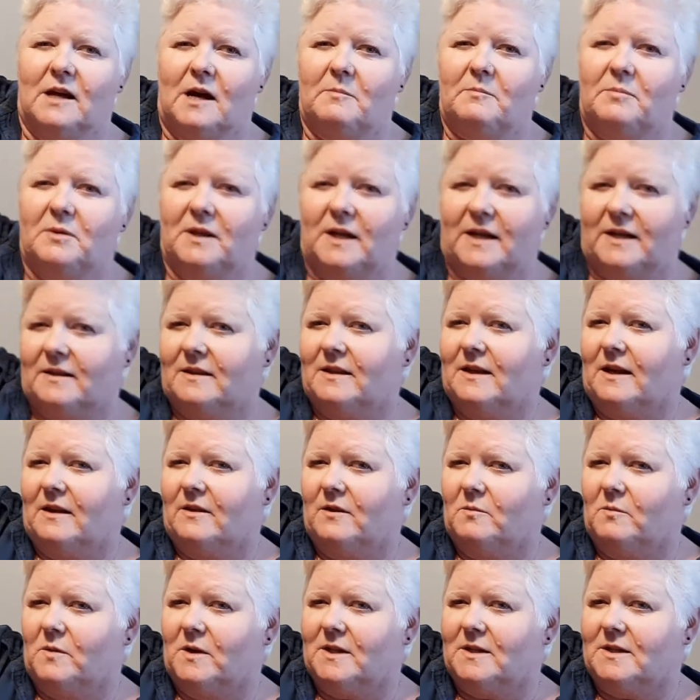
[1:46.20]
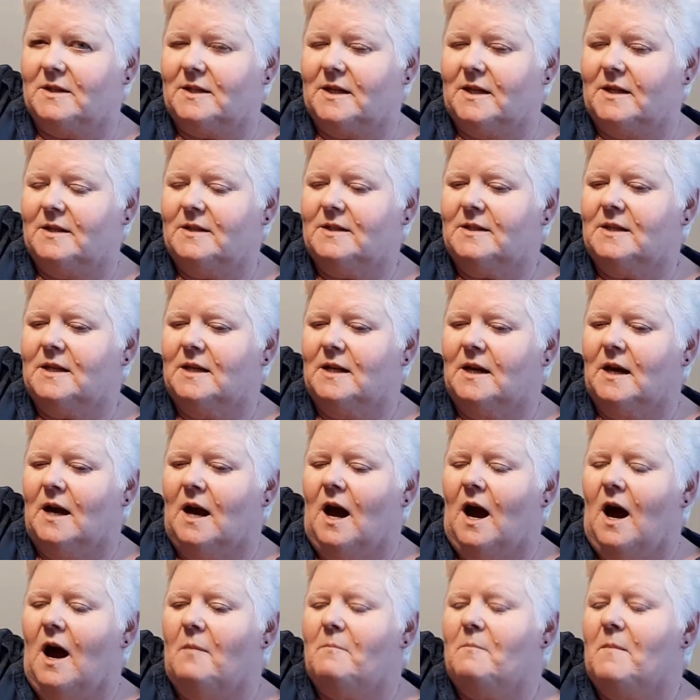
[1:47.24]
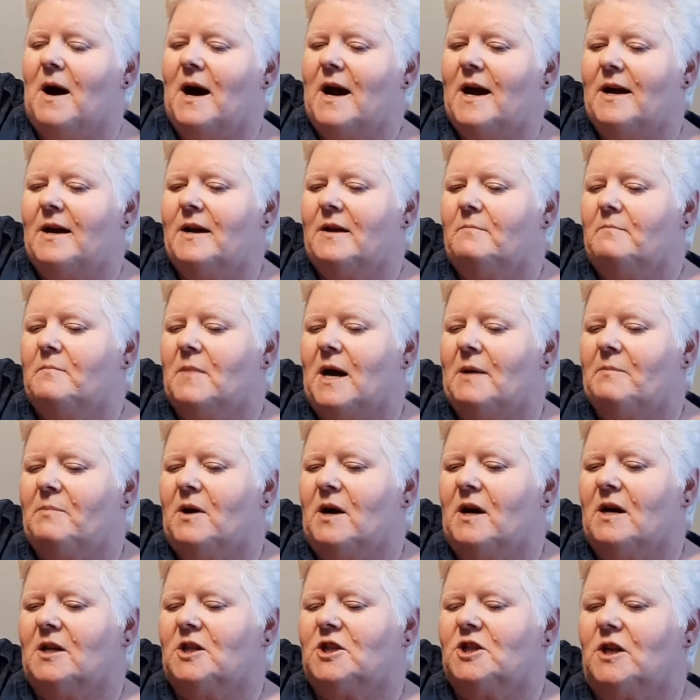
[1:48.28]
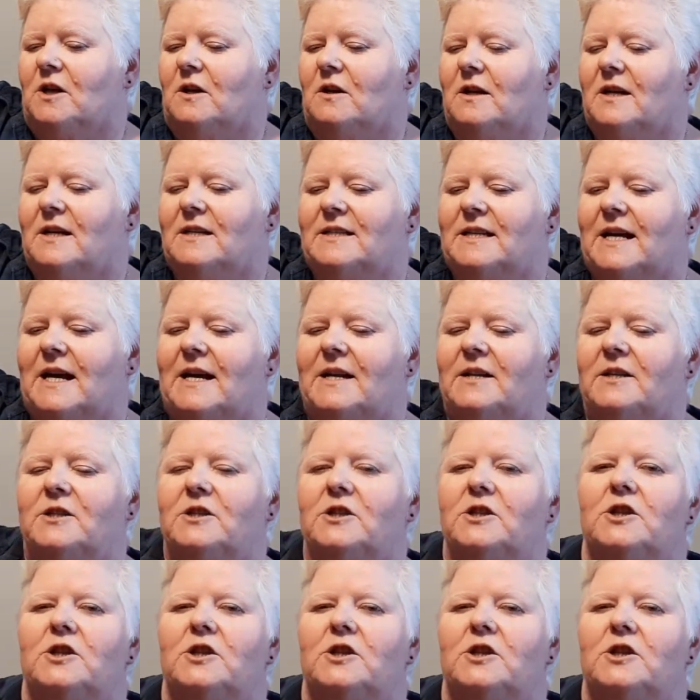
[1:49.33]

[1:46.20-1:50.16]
up like the other ones does. My my pocket shell has had